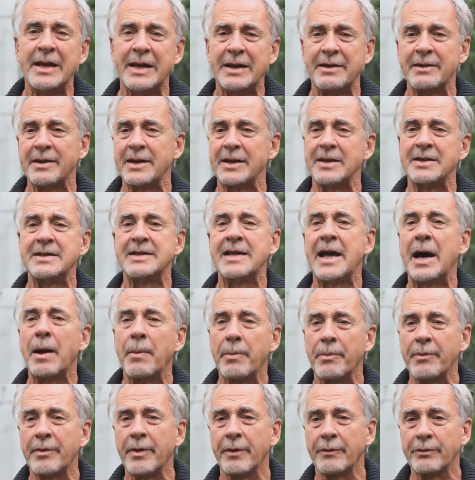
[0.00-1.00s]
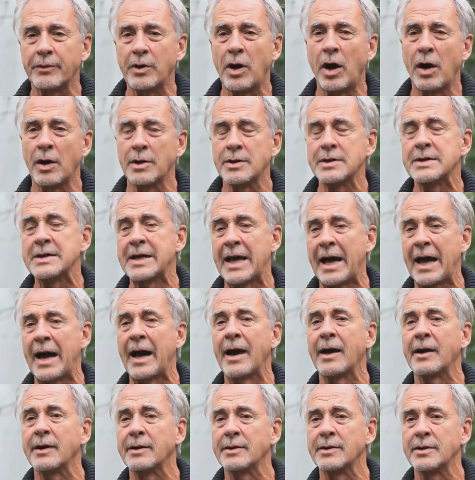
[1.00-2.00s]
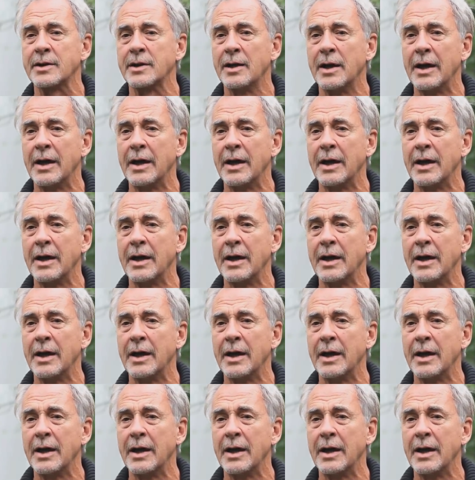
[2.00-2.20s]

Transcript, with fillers: the depth of contact